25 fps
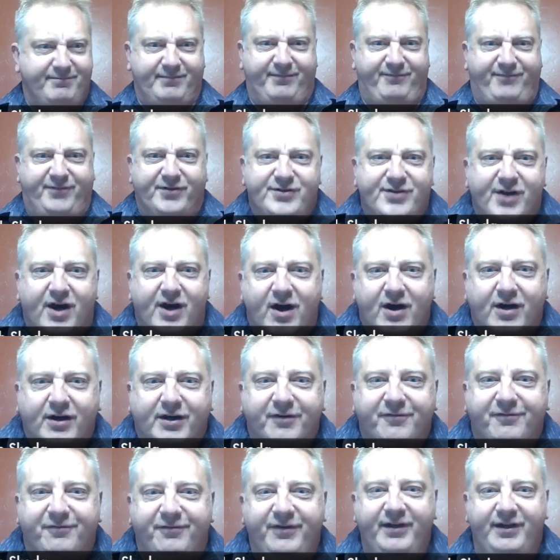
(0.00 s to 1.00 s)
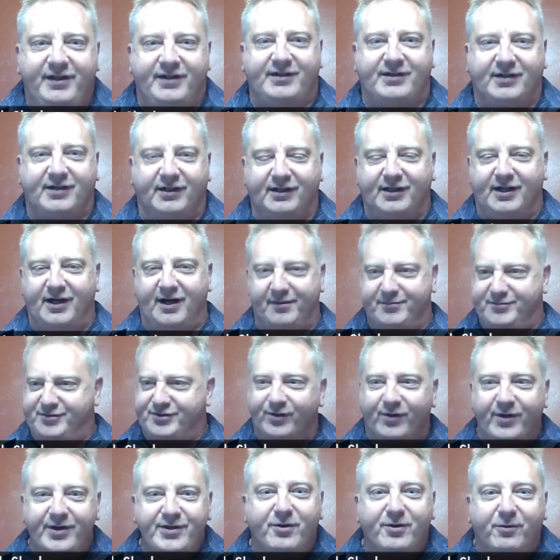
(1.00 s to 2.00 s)
photography club.
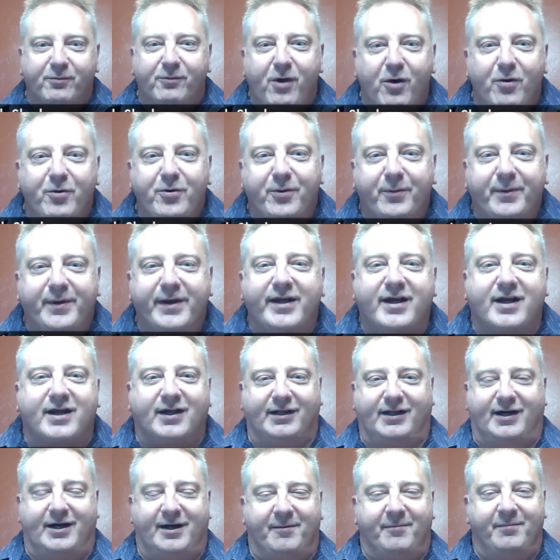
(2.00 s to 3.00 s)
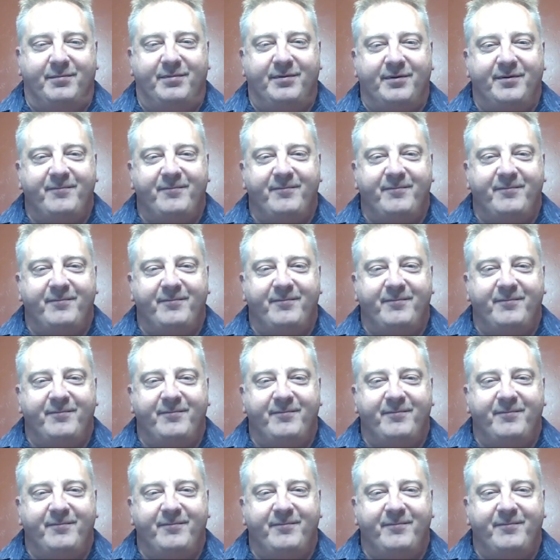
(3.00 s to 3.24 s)
Join the Rotary club.